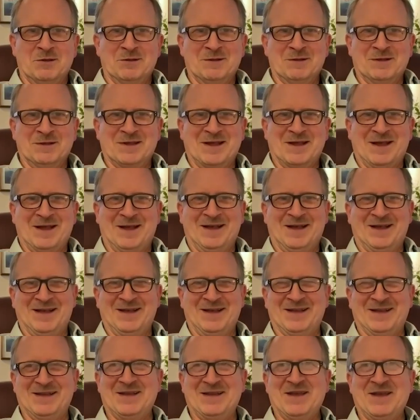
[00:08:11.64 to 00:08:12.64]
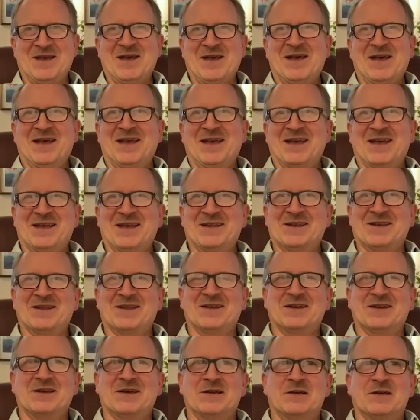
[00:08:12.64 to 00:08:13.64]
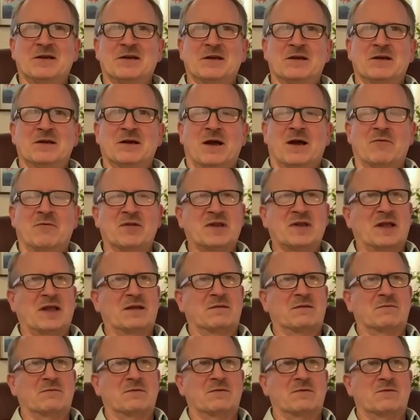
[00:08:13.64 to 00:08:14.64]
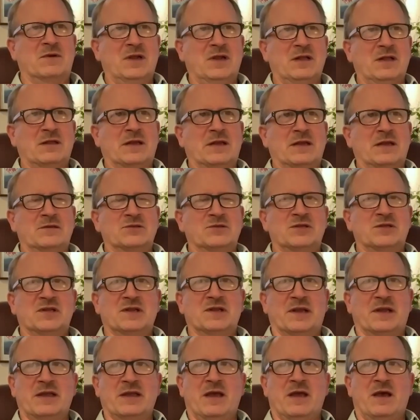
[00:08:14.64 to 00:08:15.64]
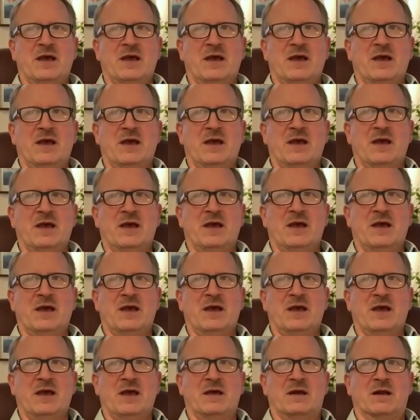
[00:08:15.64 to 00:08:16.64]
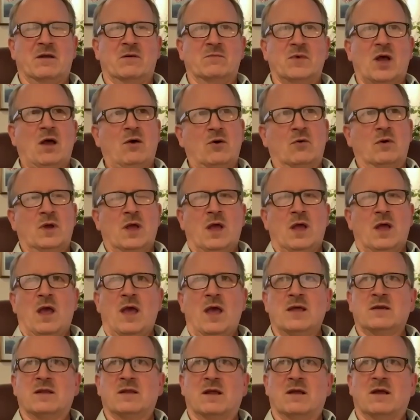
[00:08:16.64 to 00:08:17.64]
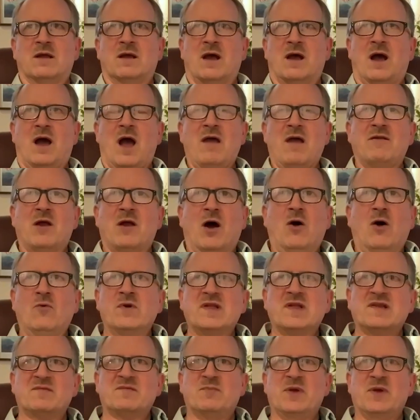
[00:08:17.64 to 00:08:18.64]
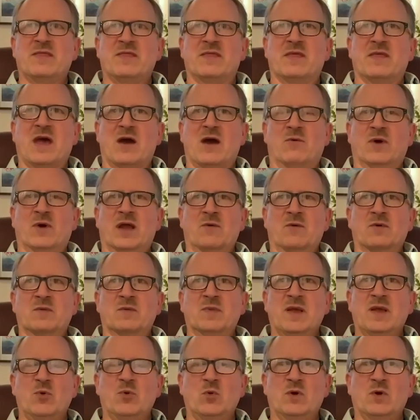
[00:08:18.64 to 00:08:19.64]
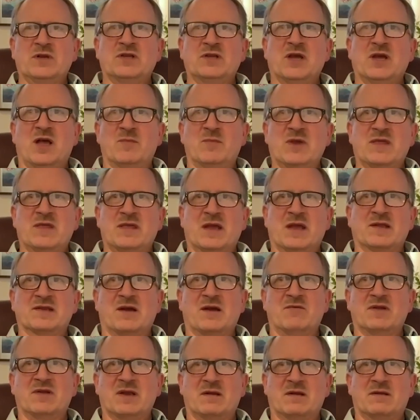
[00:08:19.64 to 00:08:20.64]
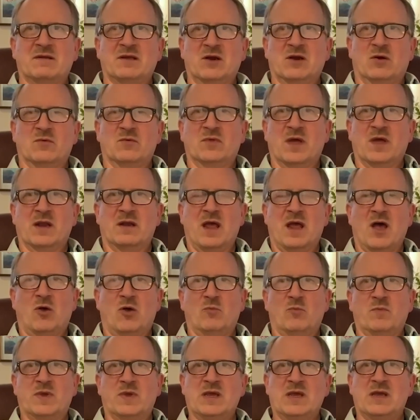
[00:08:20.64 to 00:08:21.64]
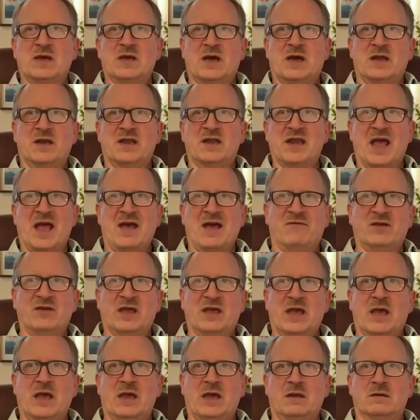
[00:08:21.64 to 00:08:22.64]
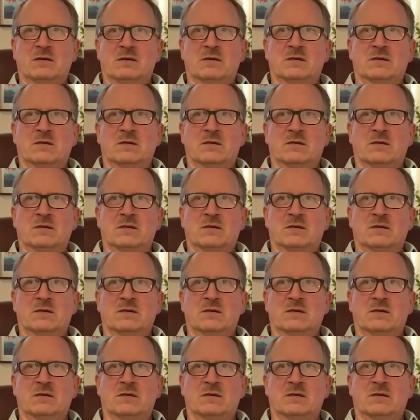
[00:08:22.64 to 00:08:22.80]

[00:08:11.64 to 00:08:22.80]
Yeah. And I was like, really? She's like, yeah. Oh. And I'd always been that way. When people would tell me things, I was, you know, that helped me kind of navigate,